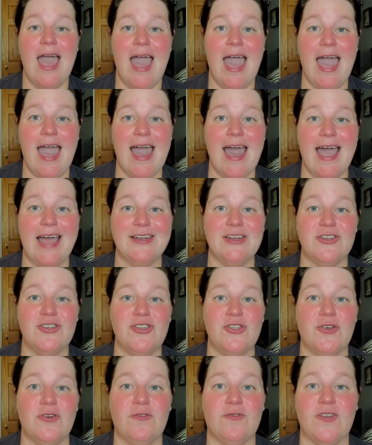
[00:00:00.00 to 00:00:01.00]
had
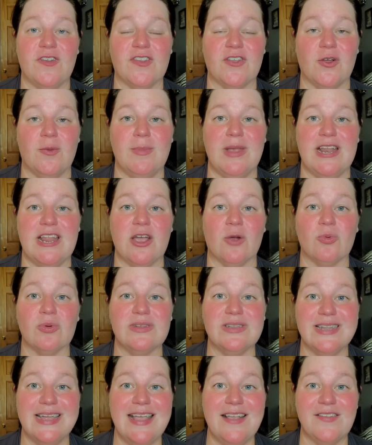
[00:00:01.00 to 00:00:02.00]
new physical media
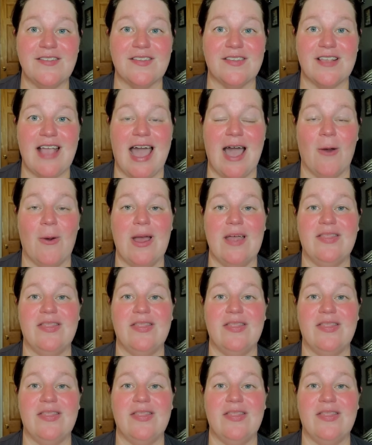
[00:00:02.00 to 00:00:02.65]
releases out.